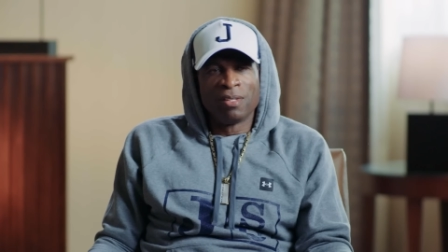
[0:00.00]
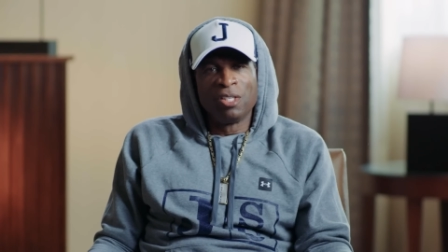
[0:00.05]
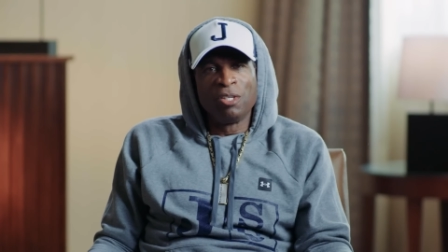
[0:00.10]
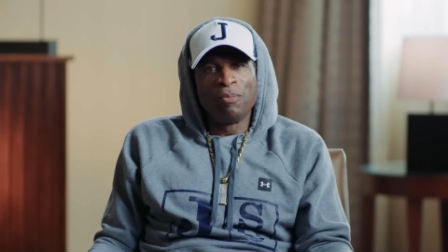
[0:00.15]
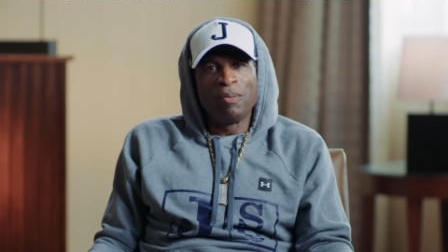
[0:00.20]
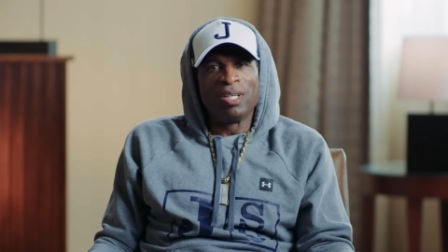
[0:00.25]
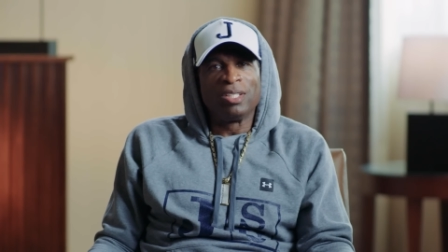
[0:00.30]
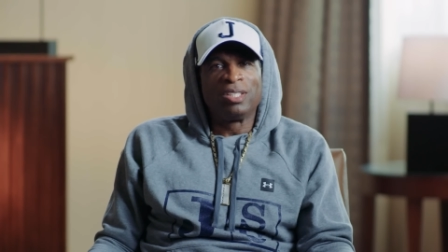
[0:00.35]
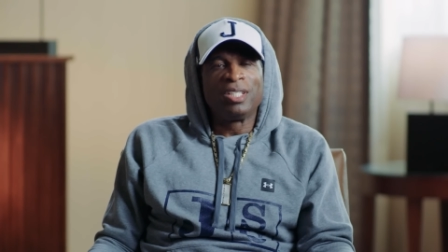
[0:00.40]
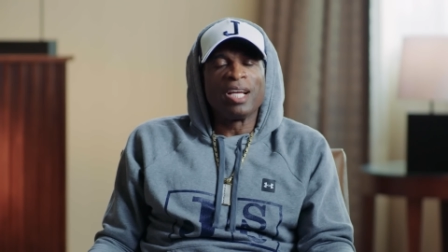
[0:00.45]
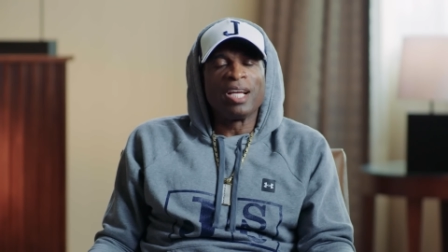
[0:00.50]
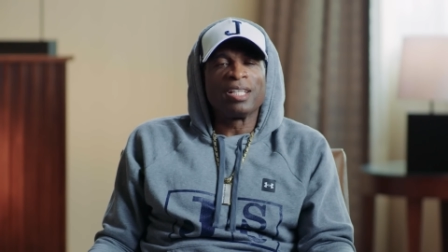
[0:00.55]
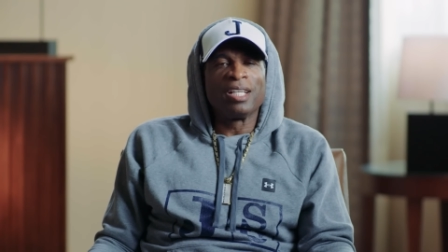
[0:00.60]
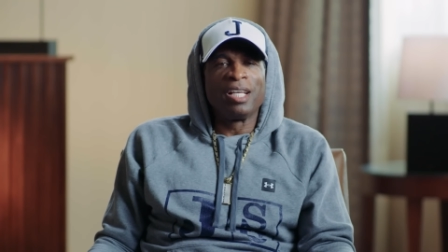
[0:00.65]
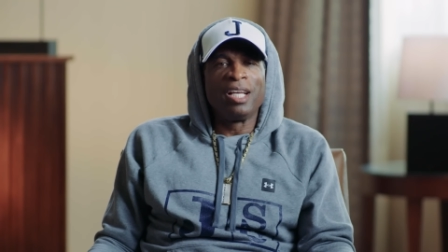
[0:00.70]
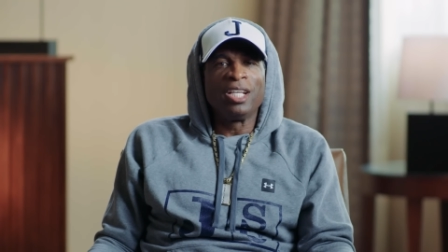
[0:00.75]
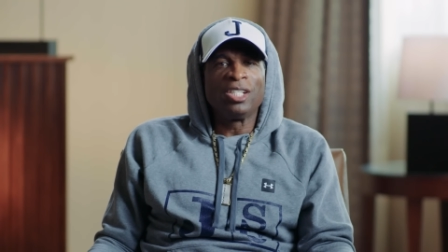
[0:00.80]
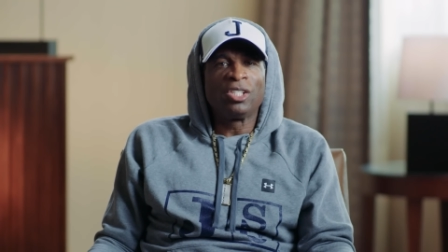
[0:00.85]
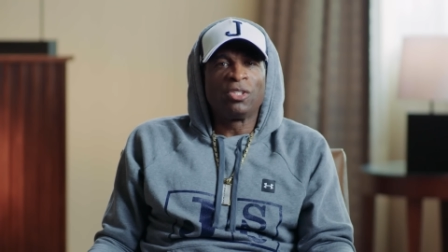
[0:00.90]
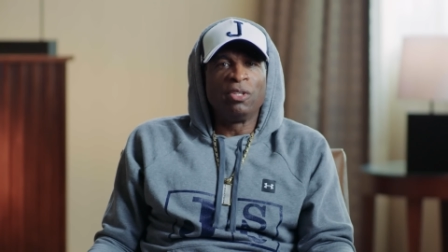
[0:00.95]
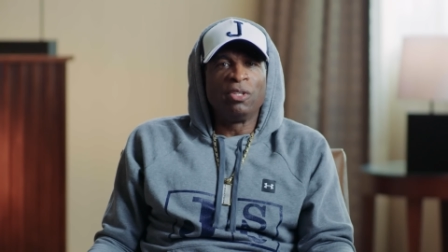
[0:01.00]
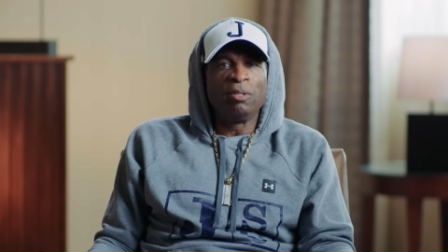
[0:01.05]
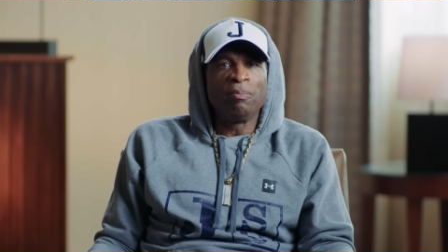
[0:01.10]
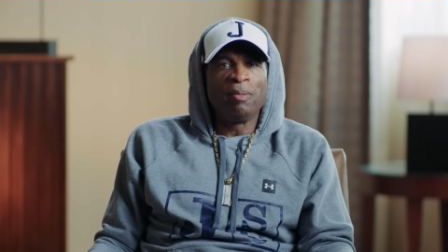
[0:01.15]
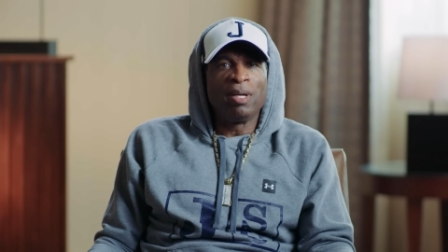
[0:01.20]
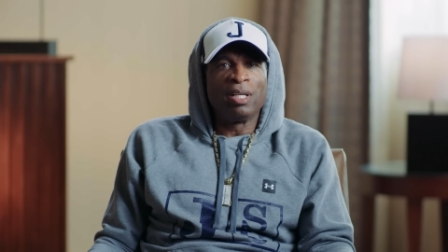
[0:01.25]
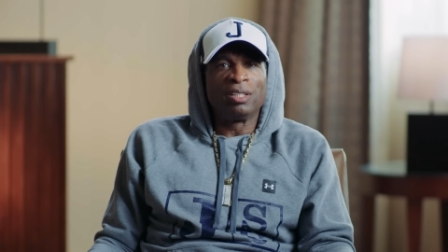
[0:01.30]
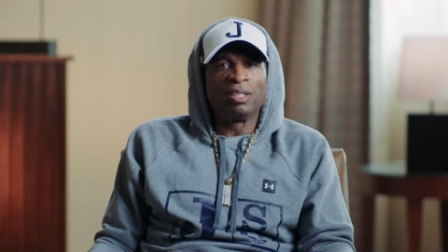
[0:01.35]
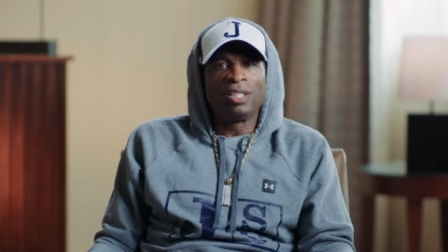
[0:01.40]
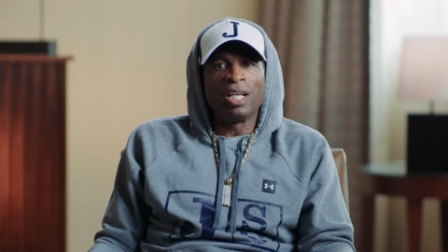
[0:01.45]
you better check the history, you
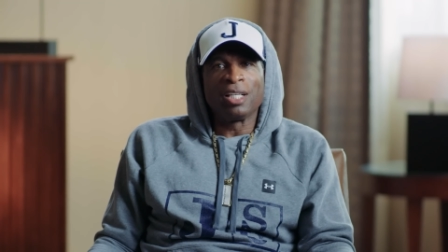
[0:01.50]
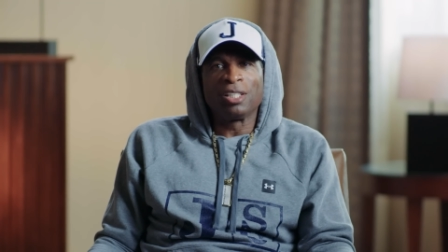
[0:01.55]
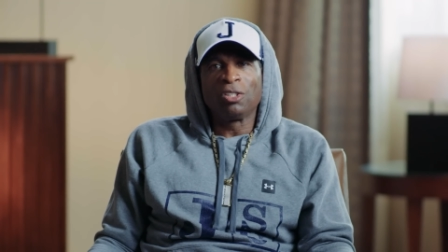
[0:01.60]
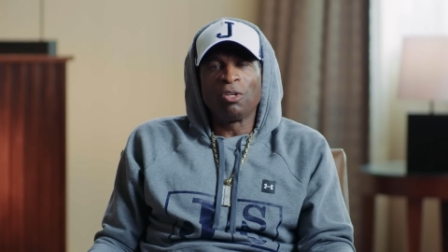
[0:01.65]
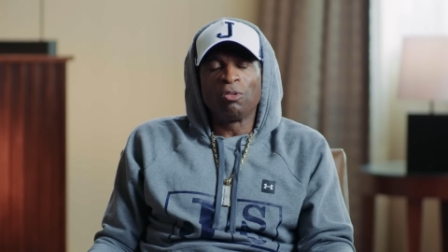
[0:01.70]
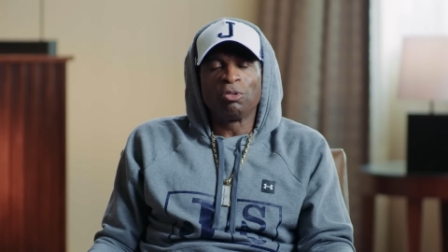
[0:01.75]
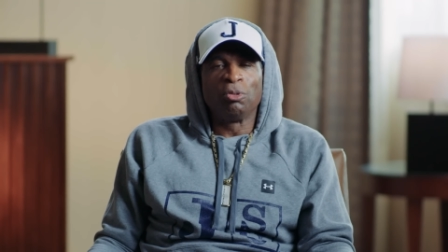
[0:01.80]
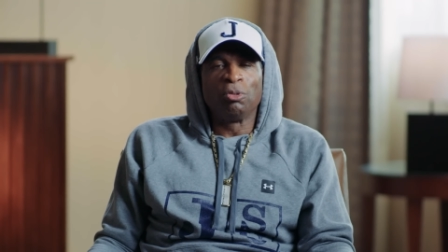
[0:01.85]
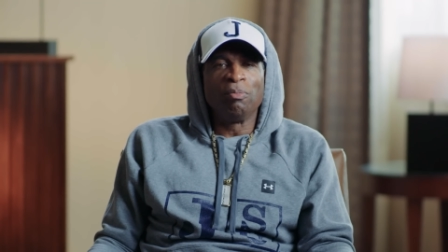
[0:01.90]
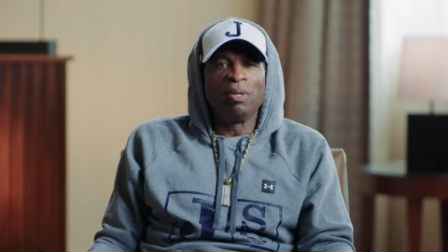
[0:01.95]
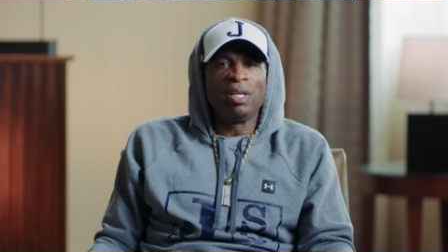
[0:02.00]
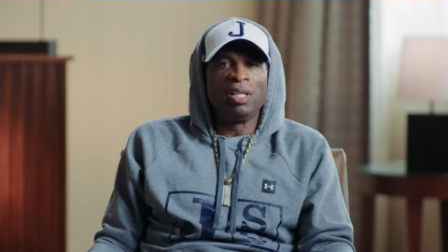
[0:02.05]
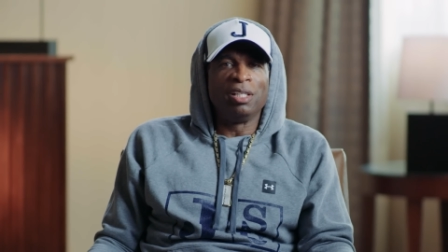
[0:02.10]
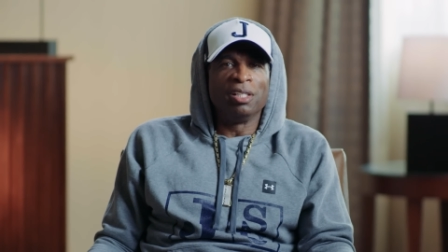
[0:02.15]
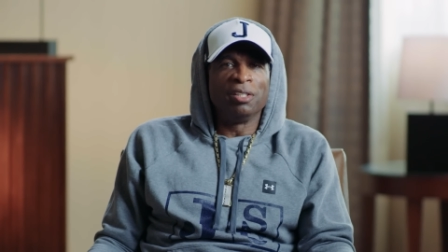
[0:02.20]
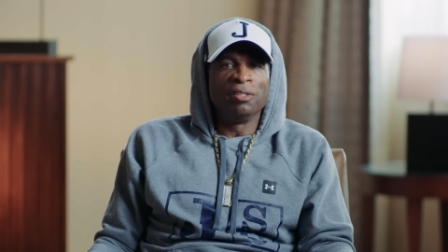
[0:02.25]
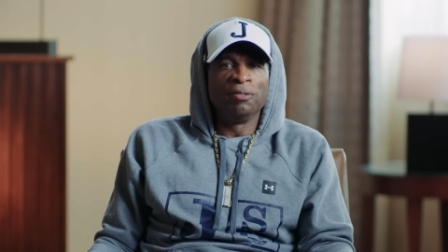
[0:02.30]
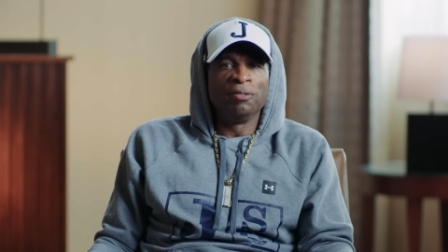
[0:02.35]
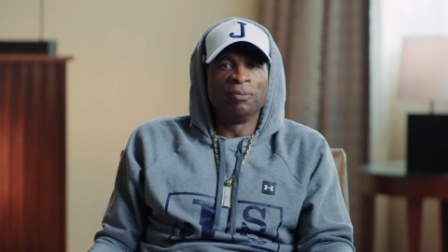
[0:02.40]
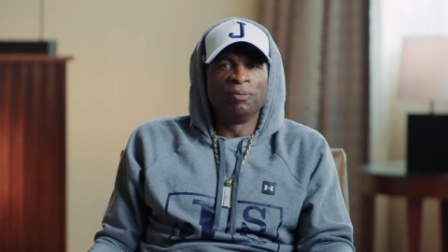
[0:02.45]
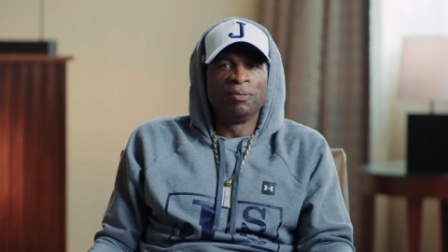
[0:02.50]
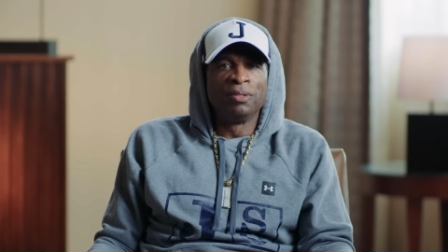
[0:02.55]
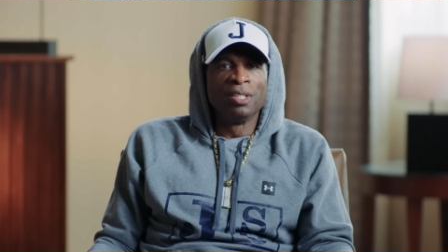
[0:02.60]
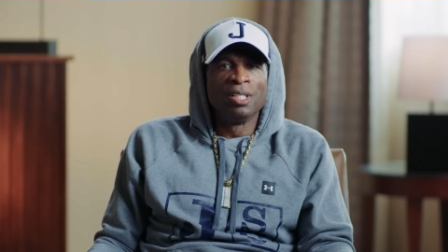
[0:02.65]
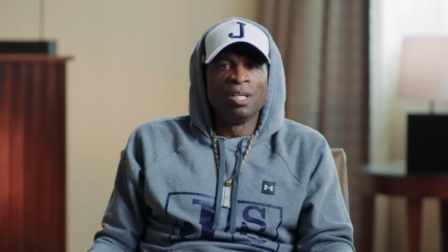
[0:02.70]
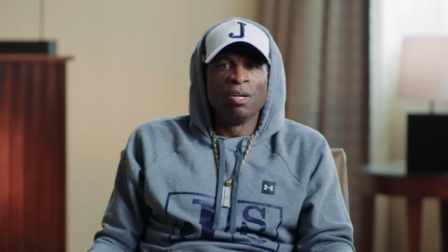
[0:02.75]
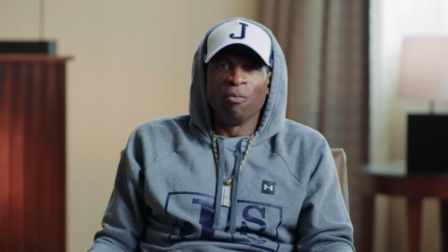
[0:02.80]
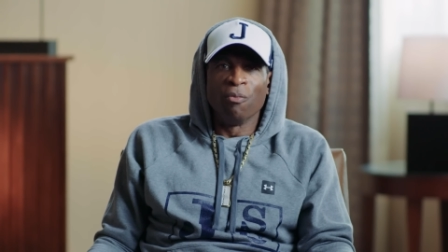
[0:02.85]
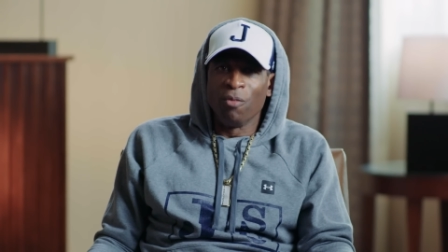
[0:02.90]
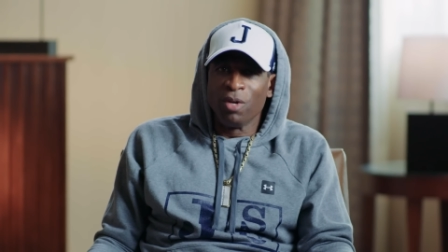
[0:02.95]
better check social media.
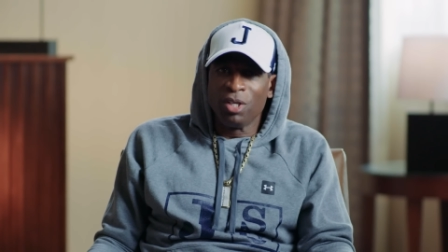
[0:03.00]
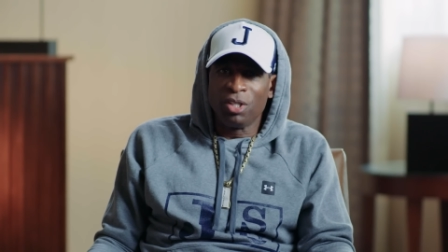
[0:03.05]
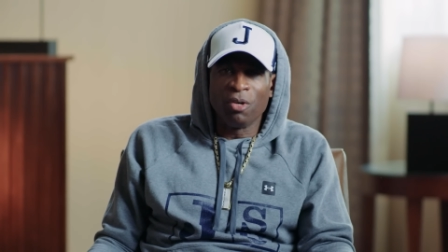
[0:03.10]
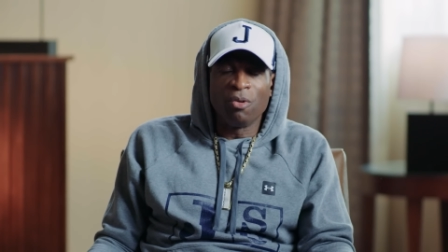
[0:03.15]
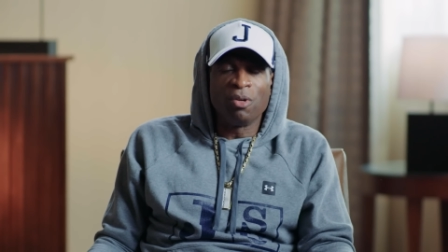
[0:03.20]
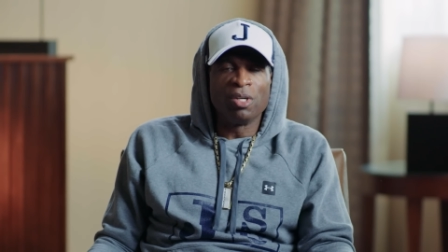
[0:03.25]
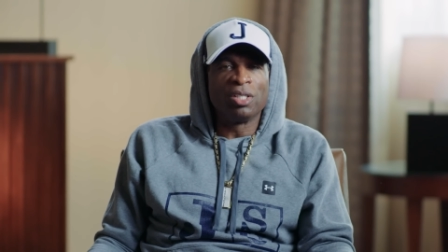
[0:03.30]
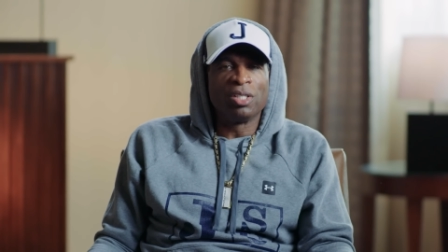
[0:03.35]
We doing the